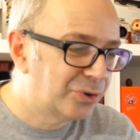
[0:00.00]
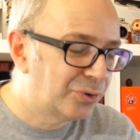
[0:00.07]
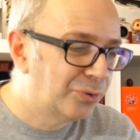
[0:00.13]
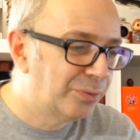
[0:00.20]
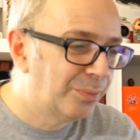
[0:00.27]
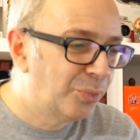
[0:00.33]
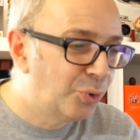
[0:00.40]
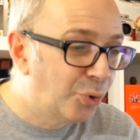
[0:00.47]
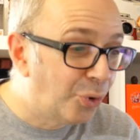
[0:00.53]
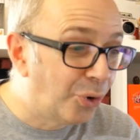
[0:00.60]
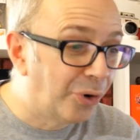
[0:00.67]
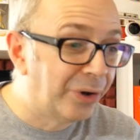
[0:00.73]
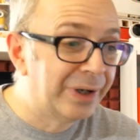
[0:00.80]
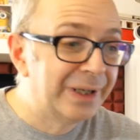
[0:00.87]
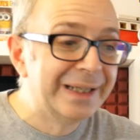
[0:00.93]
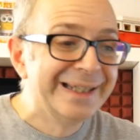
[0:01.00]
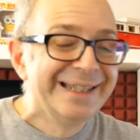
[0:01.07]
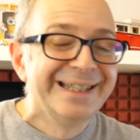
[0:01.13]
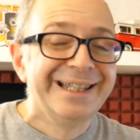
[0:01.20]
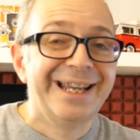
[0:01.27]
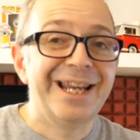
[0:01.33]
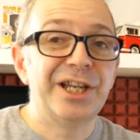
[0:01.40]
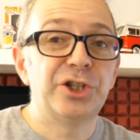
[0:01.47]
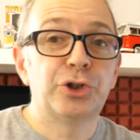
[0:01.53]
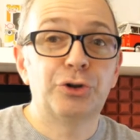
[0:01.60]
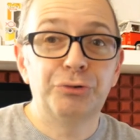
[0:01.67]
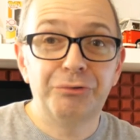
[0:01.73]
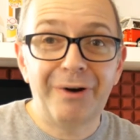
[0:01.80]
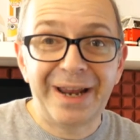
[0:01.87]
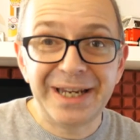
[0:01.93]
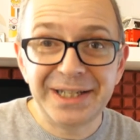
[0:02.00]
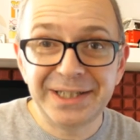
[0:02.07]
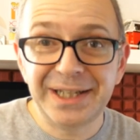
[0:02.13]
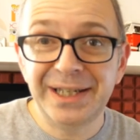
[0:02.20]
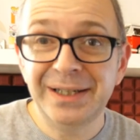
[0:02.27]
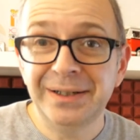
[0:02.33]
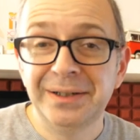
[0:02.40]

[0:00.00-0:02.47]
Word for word: or more? It is crazy.